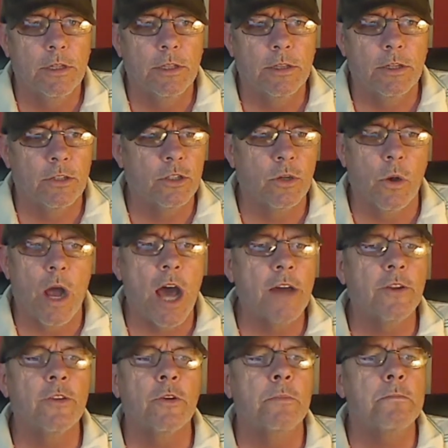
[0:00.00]
They're so out
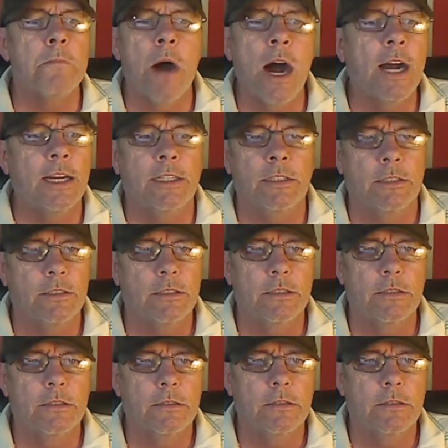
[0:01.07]
of their minds.